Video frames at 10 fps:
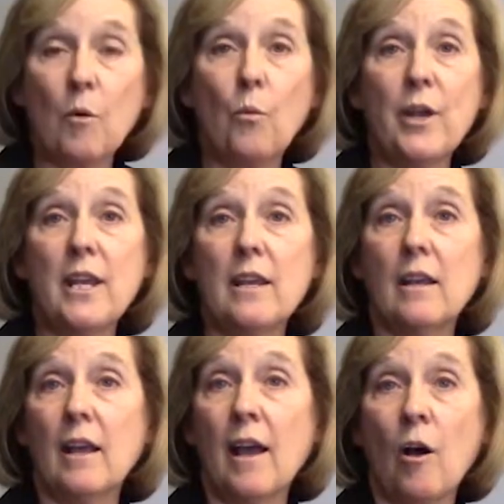We
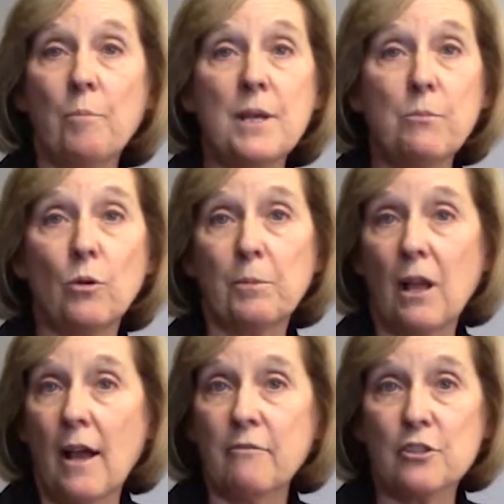help people
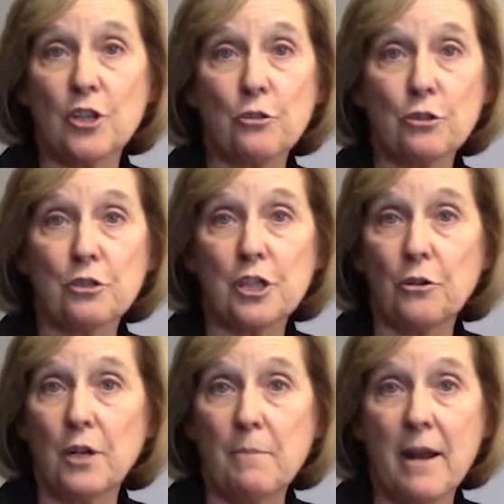apply for Social
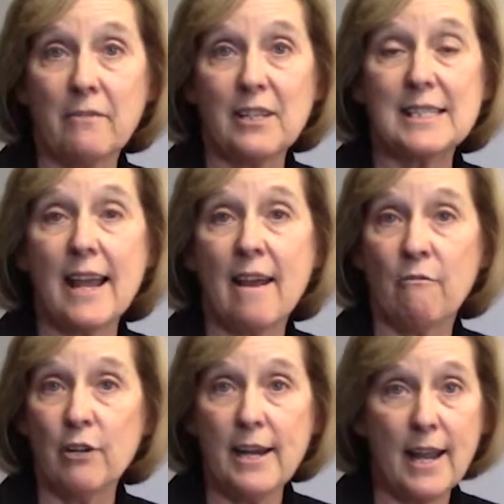Security benefits
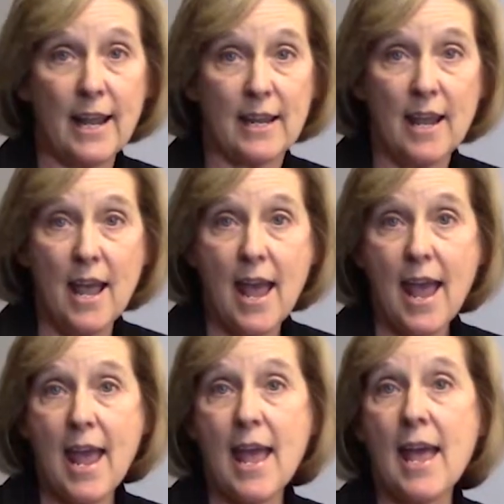every day,
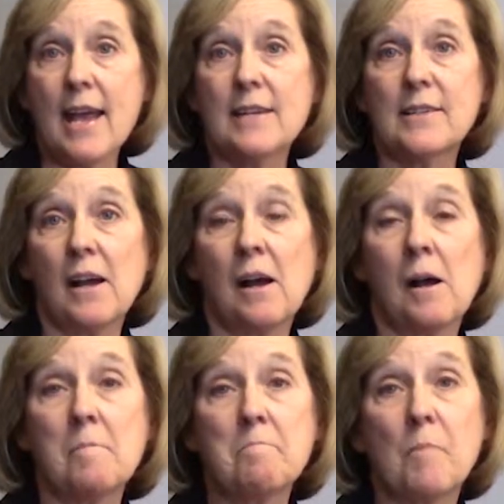and
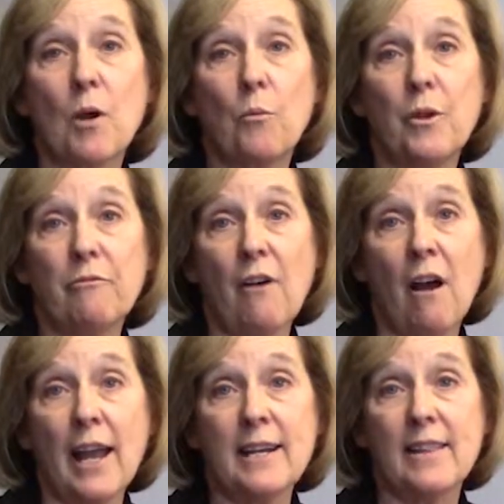we
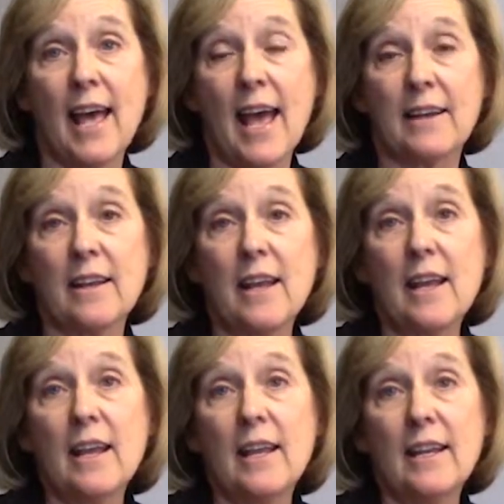find that
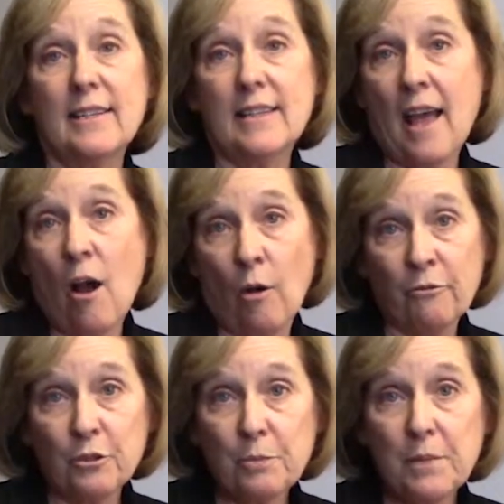it's
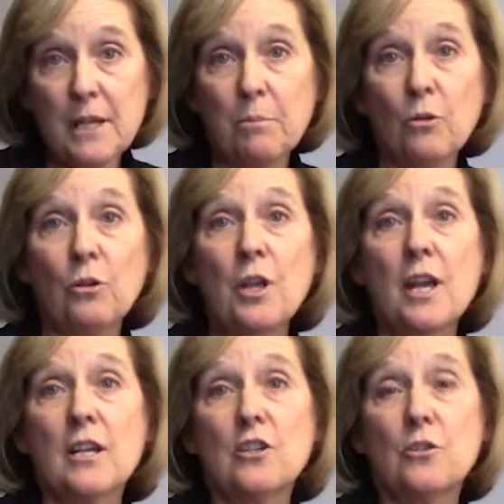helpful to people
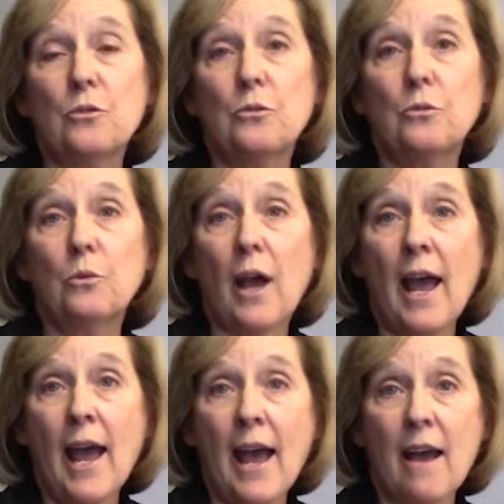to
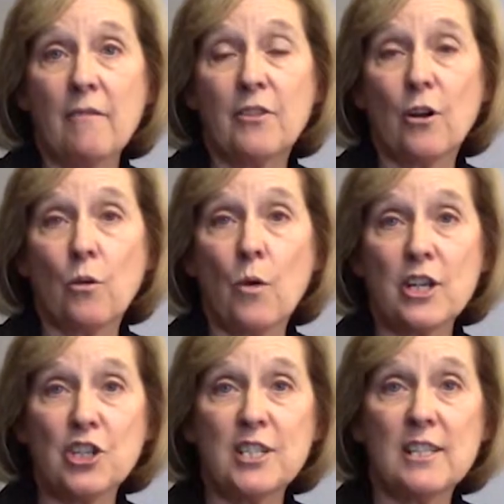have their
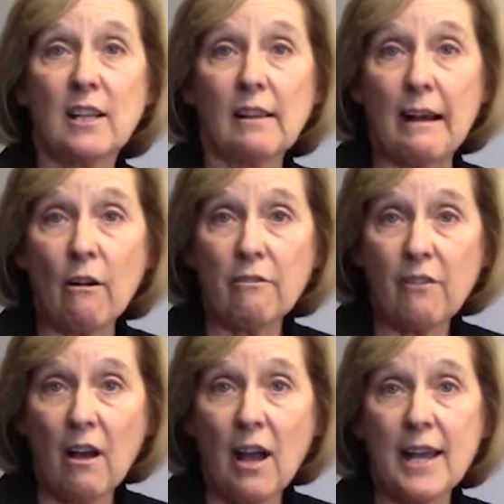questions
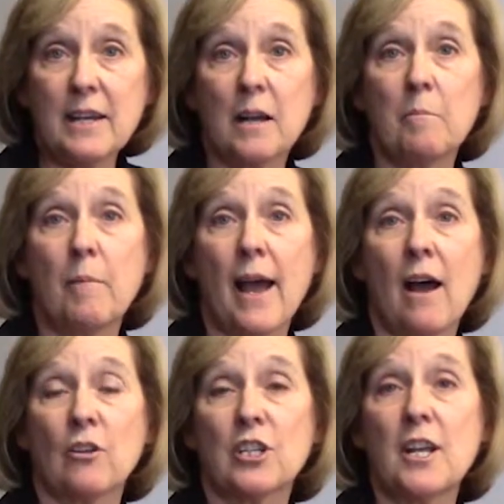clarified
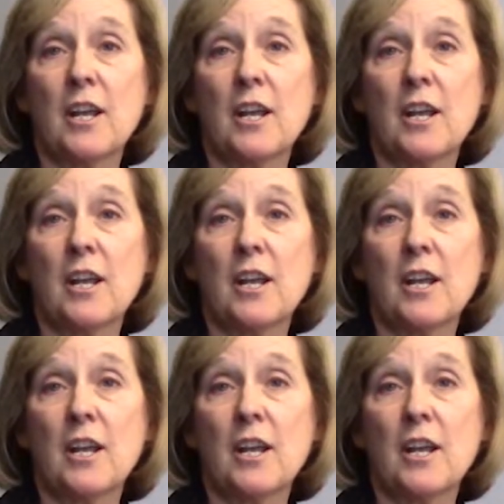about